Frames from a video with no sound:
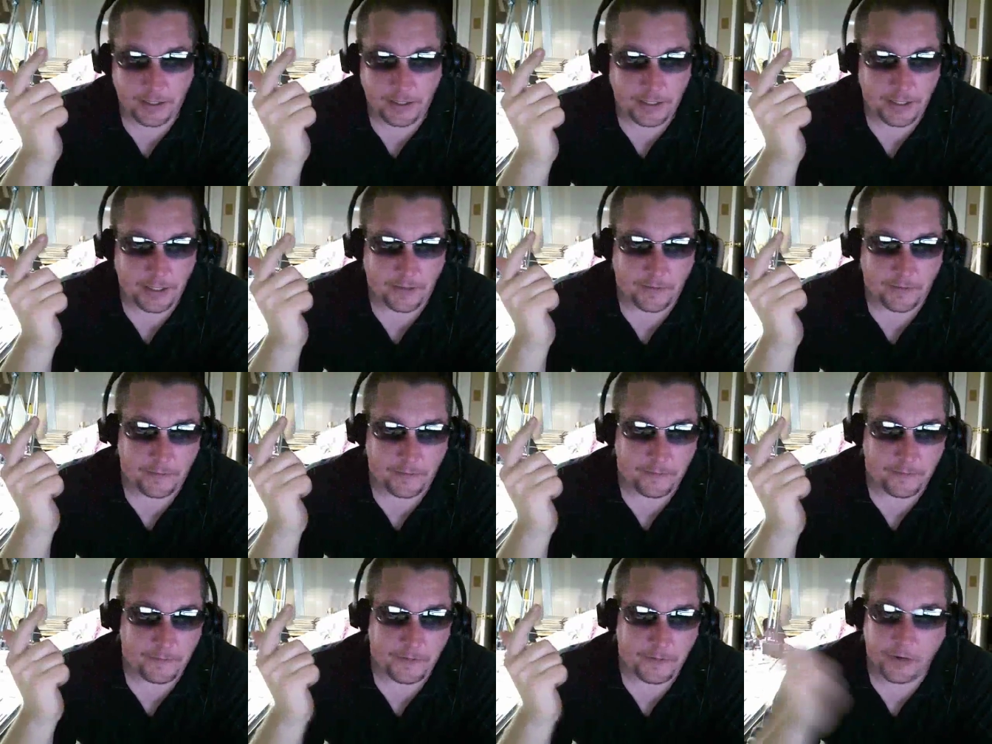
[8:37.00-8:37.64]

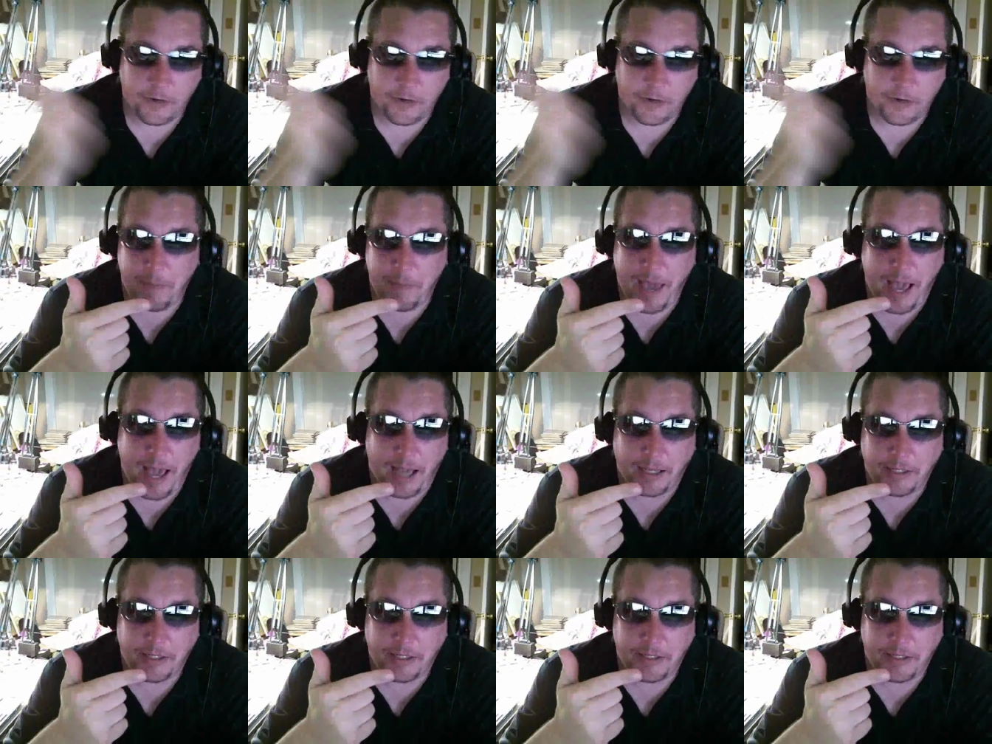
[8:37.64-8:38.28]
If you're at
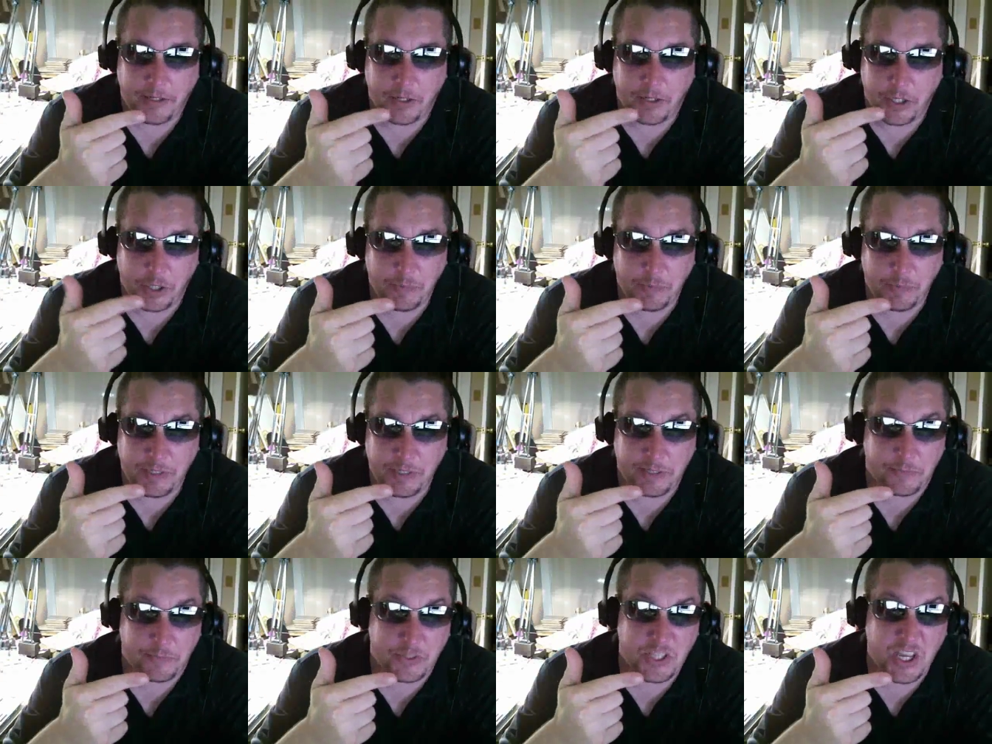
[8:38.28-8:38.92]
PAX, show
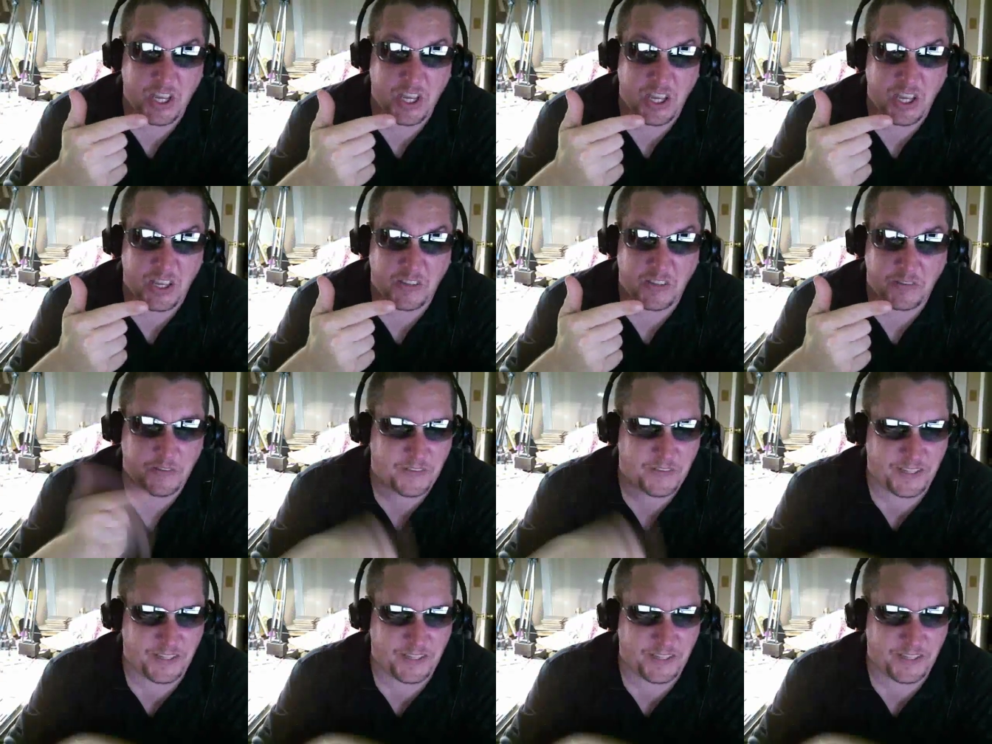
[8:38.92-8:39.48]
me some stuff.